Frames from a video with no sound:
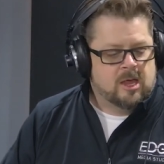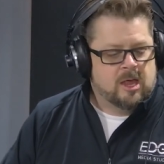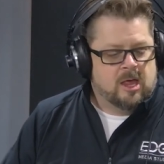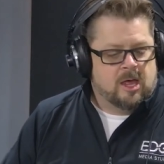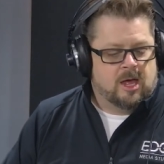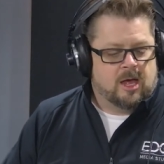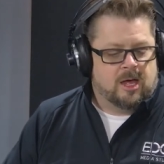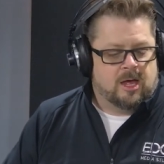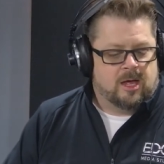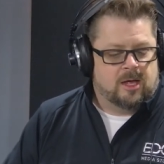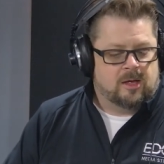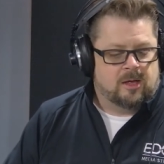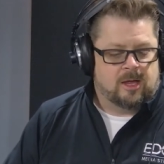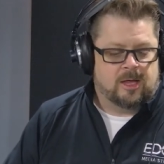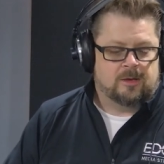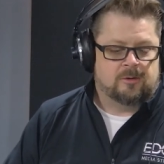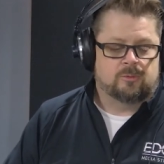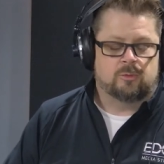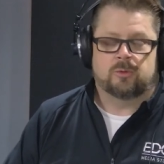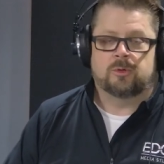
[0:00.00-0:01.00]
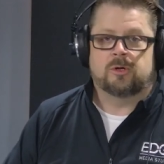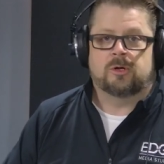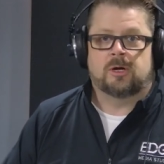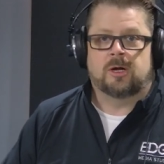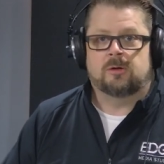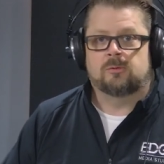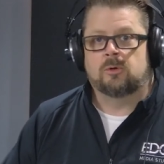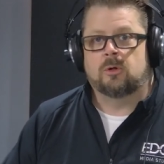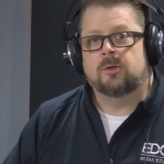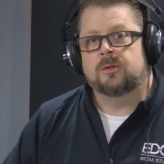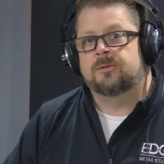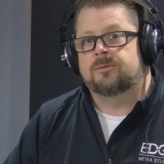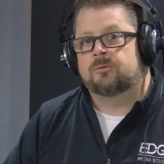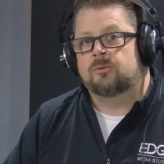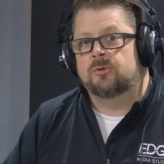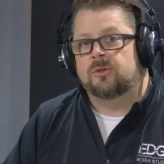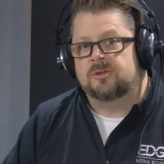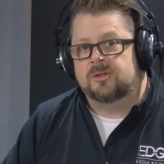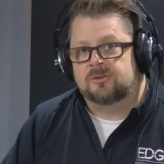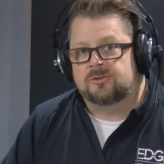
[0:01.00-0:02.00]
Uh, and we're uh, rolling
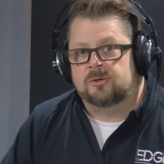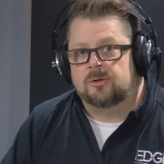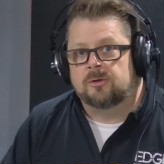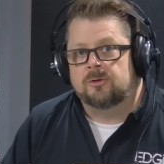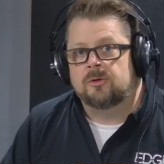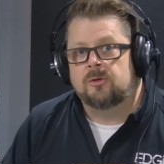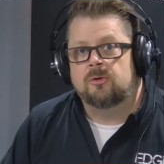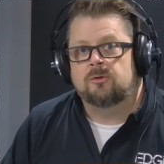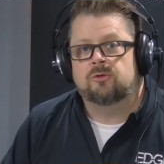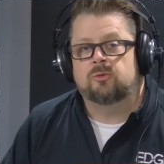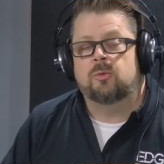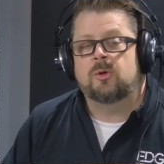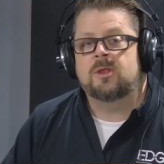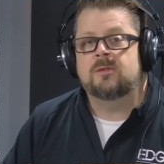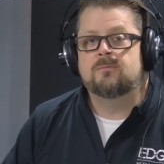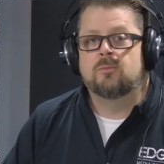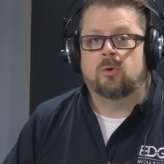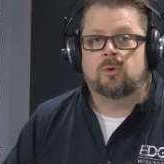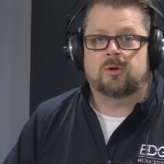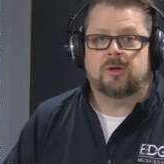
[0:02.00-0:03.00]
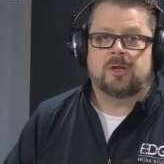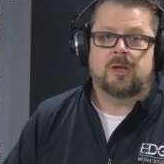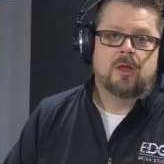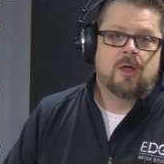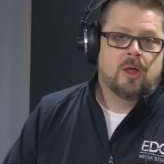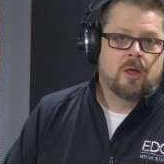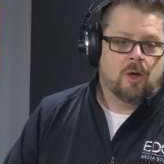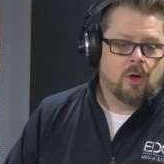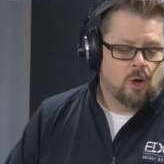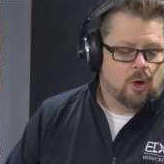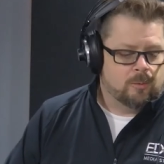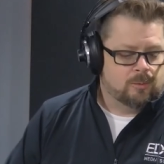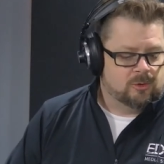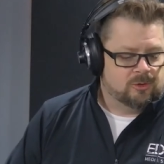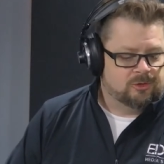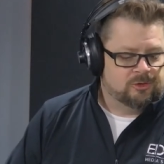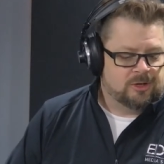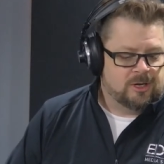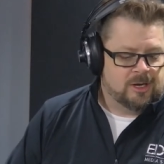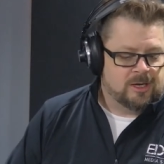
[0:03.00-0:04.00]
through the digital news with Mordy
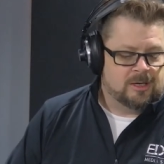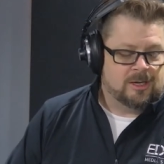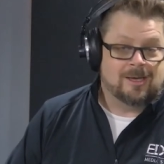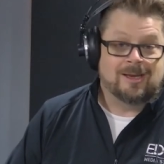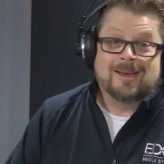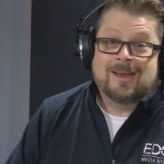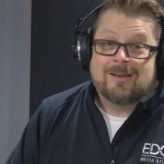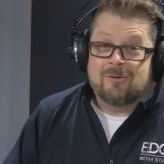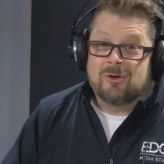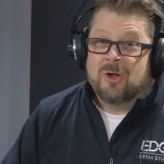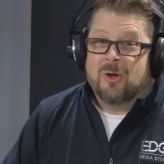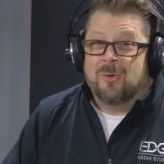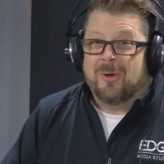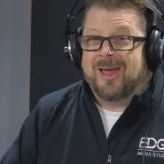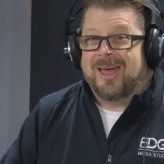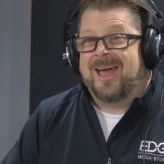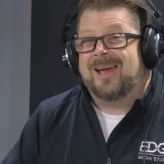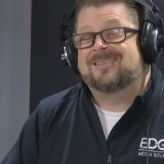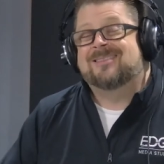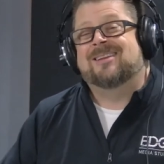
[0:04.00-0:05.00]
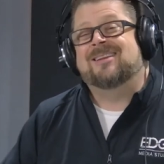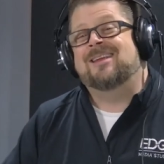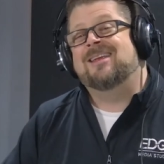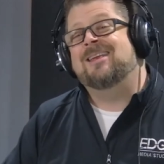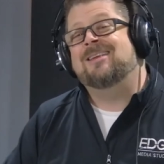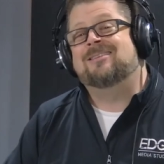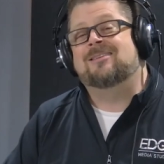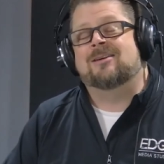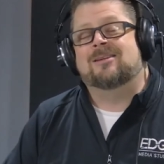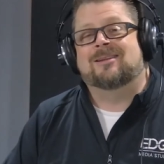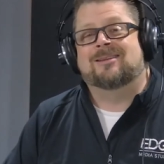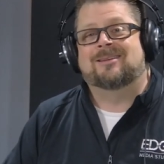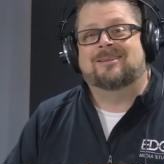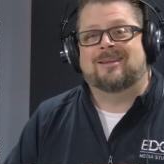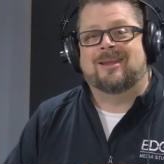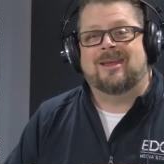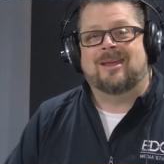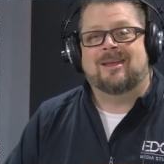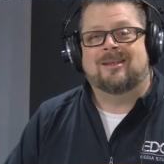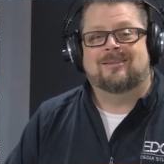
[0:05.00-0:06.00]
Oberstein. And you never know what actually he's going to
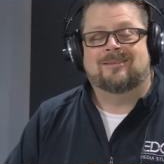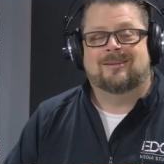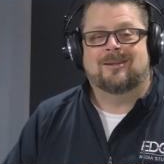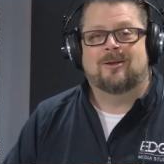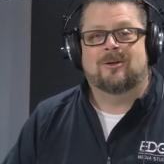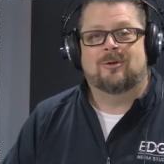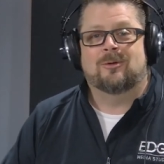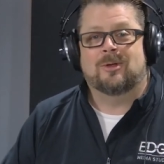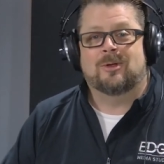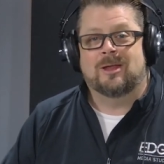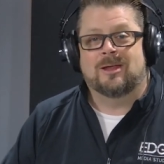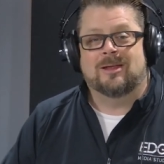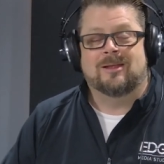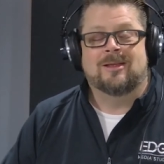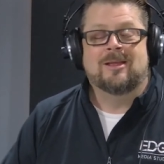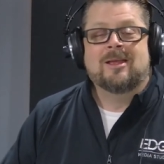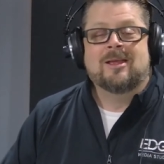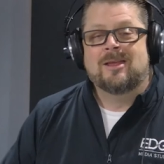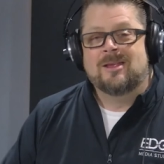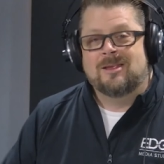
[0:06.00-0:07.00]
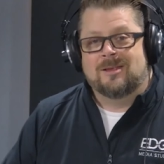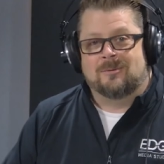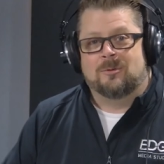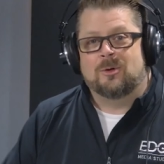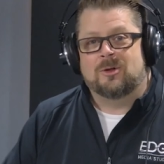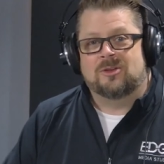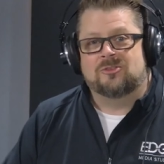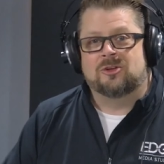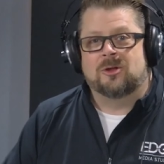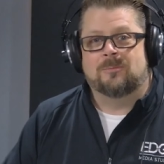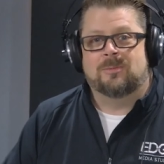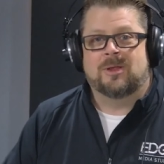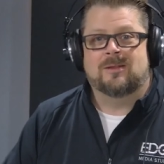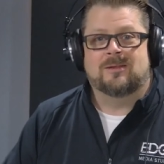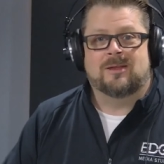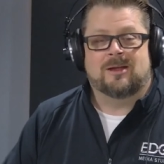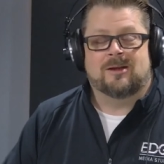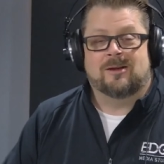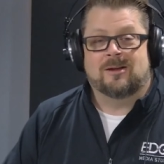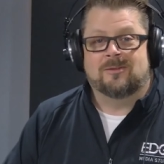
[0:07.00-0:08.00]
say. So uh, you want to jump in
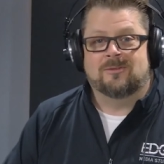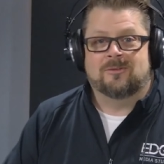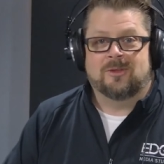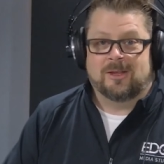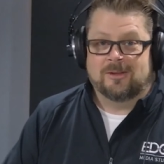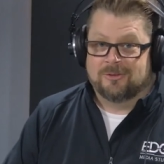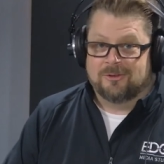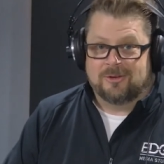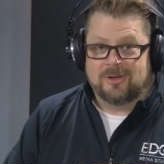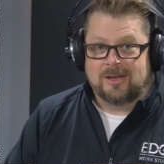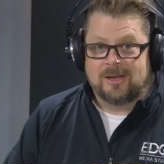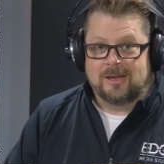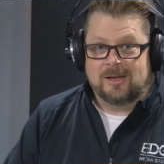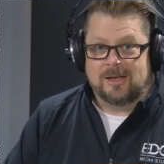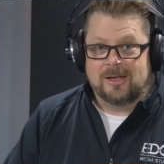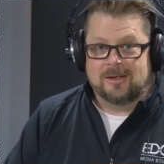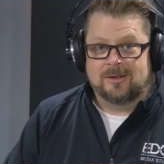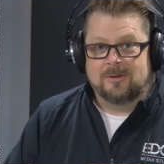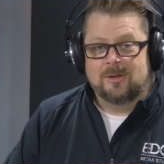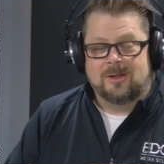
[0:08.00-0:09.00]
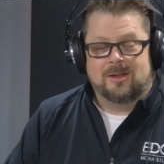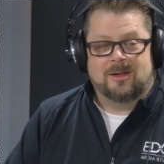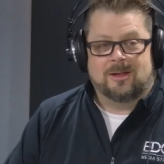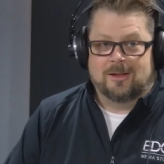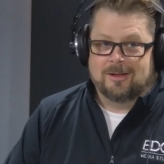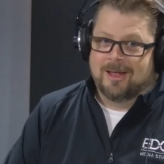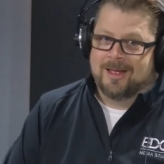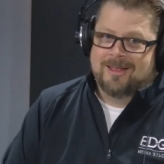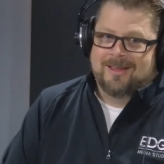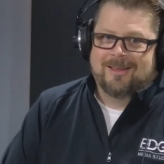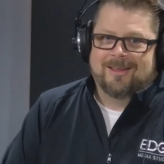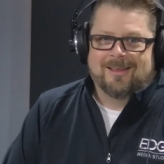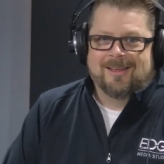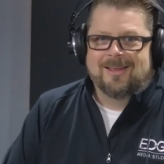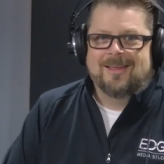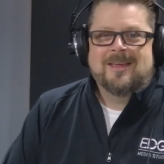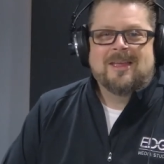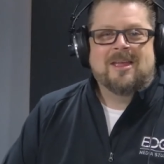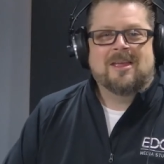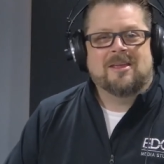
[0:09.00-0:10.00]
there and, and see uh,
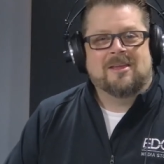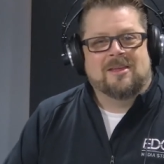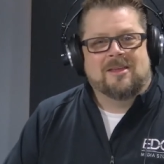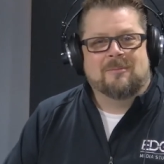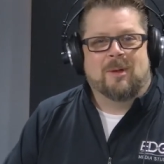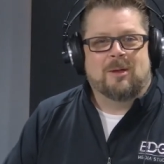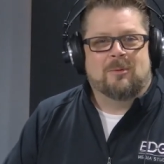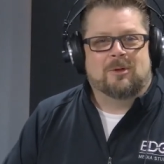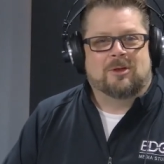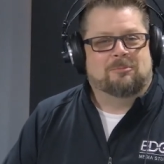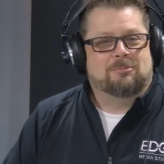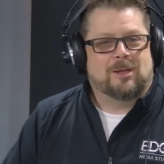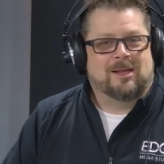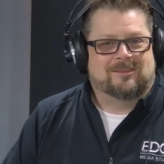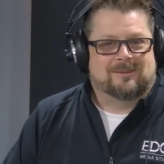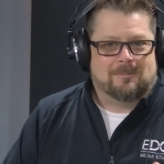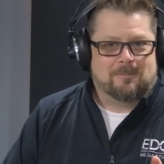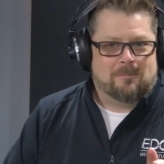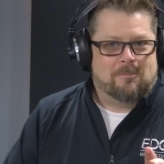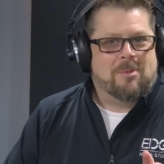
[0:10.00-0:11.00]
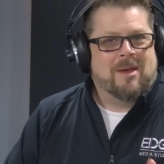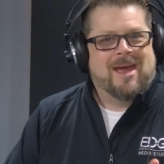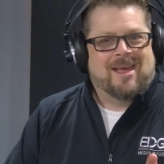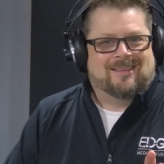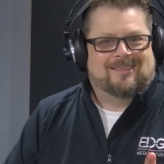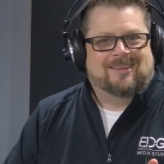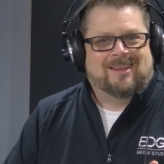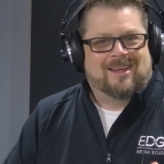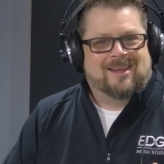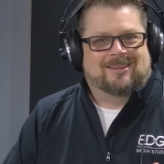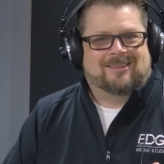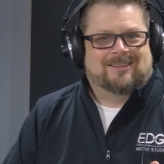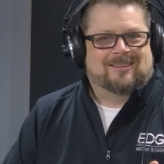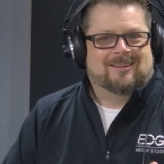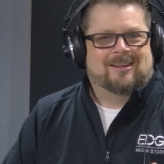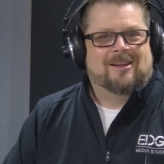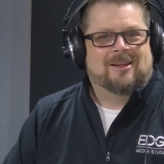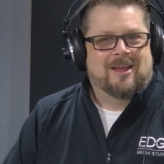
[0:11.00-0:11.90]
you might want to play some bets, actually,